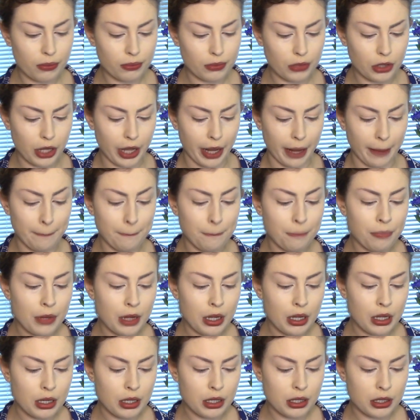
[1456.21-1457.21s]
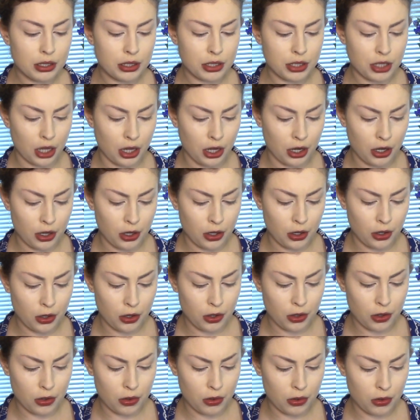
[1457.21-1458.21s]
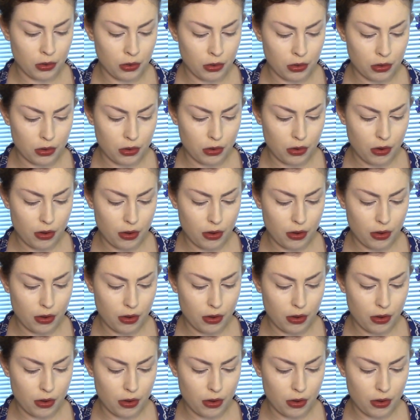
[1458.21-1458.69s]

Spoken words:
Okay, so